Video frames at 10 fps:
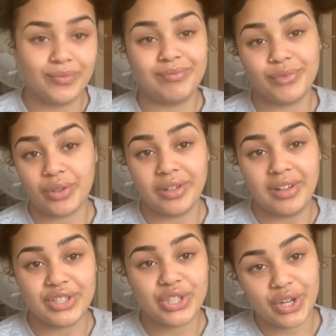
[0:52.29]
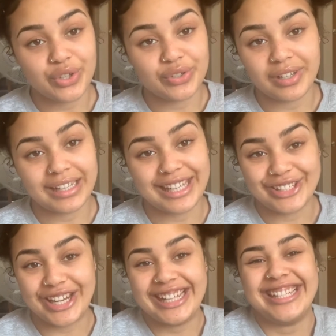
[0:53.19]
I'm not going to lie to you, I use like
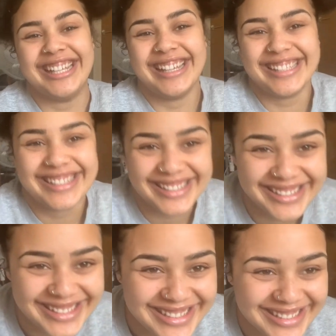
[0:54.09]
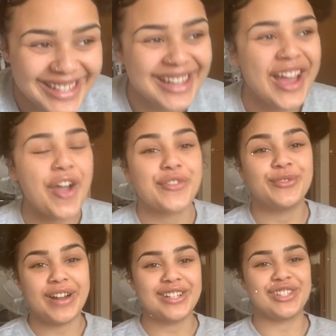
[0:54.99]
kitchen scissors.
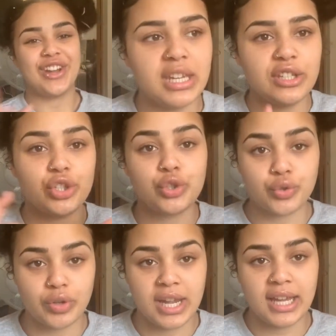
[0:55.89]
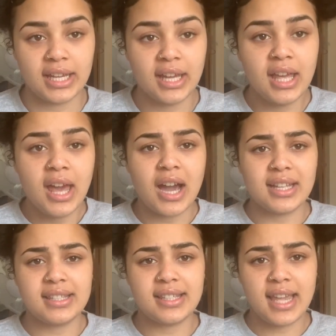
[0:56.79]
Ratchet. You need string,
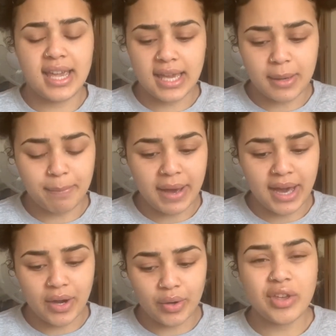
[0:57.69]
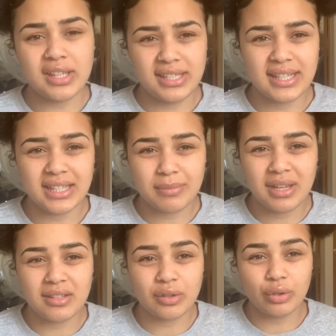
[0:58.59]
I'd say about 30
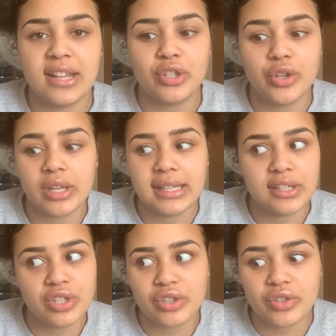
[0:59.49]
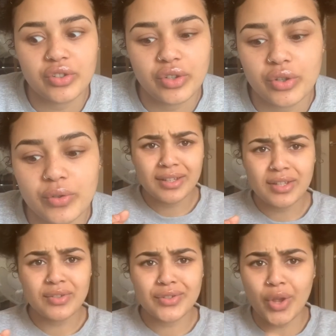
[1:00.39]
centimeters long, and you can literally just use
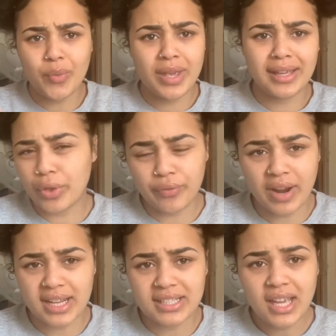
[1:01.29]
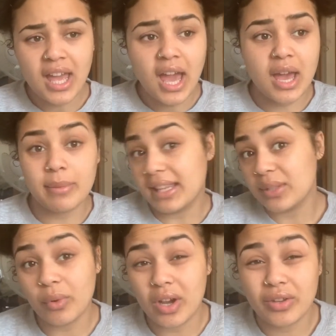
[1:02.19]
sewing thread, and that's
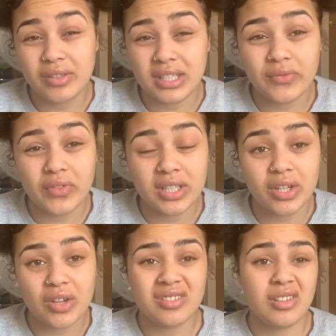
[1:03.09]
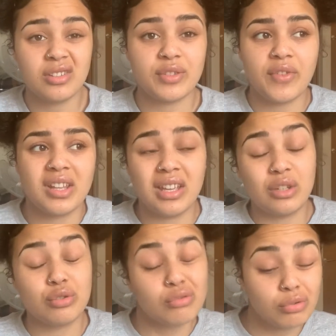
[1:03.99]
what I used in the video. So you find it in a
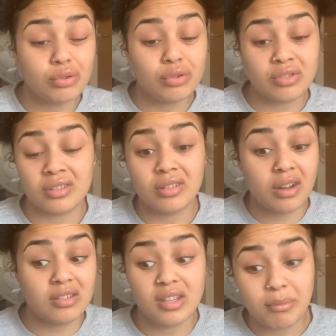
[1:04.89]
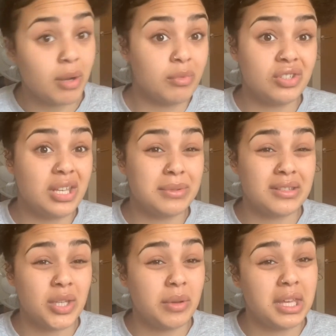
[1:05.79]
drawer, just ask your mum where she keeps her
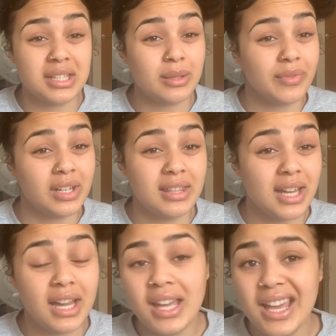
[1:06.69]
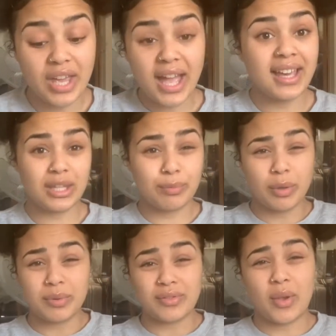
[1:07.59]
sewing kit, something like that. You can get the
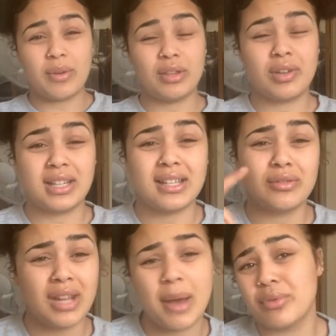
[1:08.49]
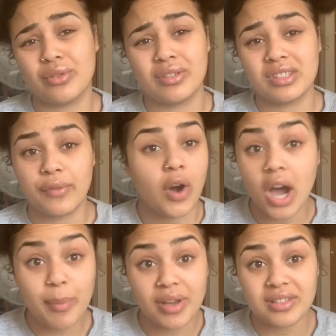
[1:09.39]
proper sewing thread, that's on Amazon and stuff. I
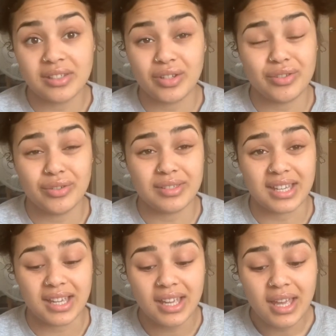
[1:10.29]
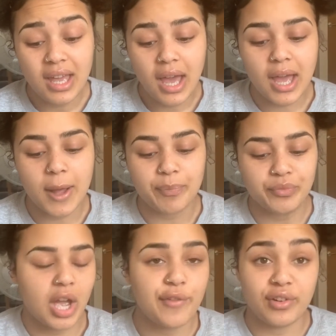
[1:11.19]
personally don't use it.
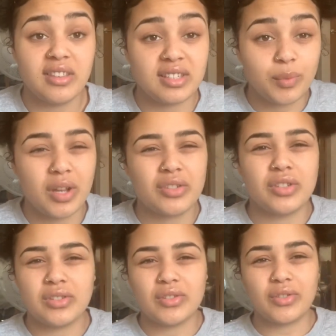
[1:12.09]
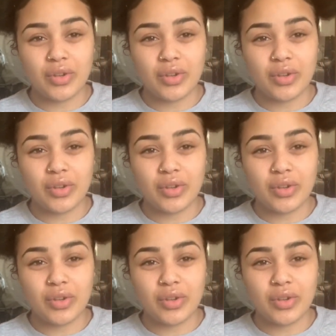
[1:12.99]
I feel like this works just as